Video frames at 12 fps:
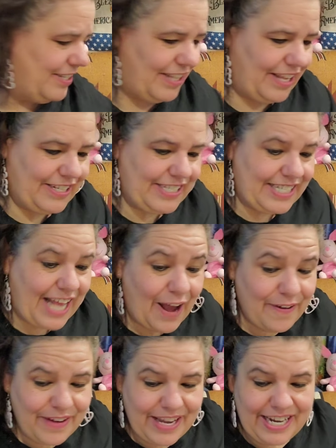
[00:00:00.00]
There's that
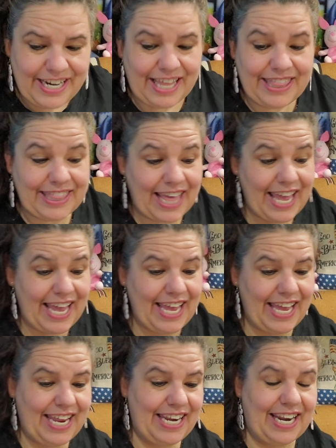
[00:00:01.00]
one. And
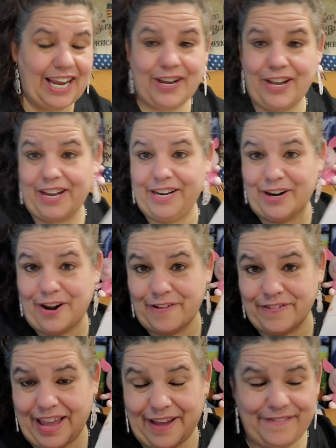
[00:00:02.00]
then I got it
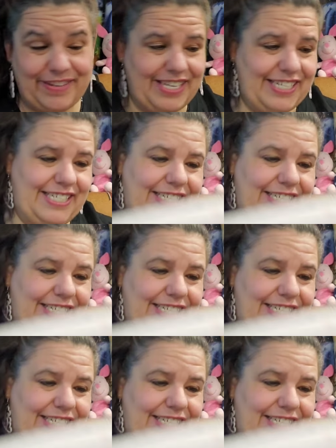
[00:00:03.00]
off camera.